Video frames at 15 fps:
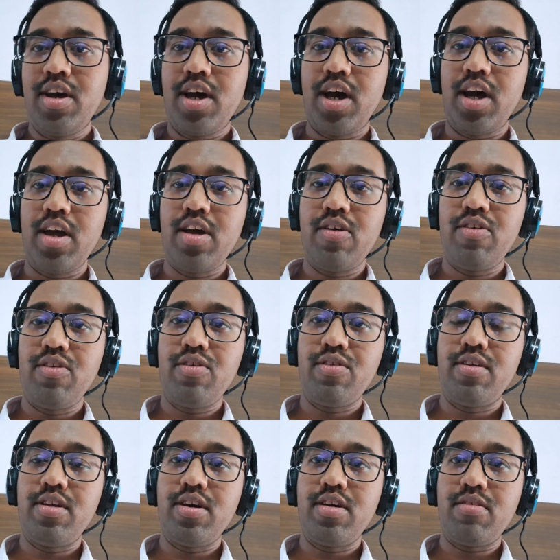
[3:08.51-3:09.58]
I have
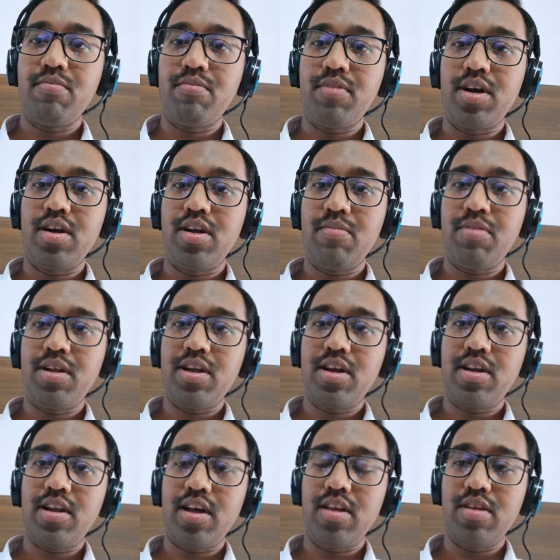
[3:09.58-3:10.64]
used their multiple
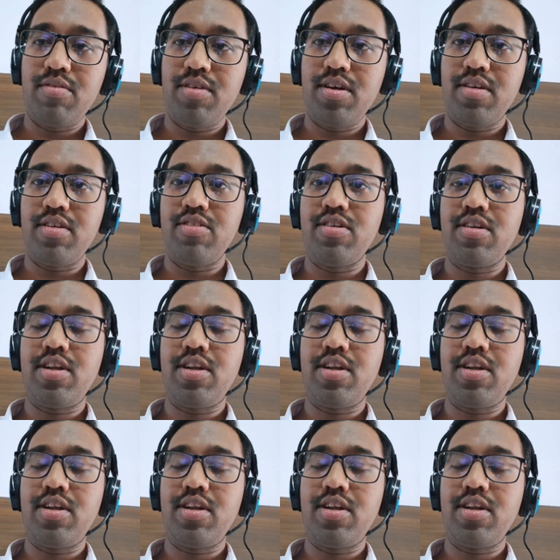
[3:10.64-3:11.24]
layer classification.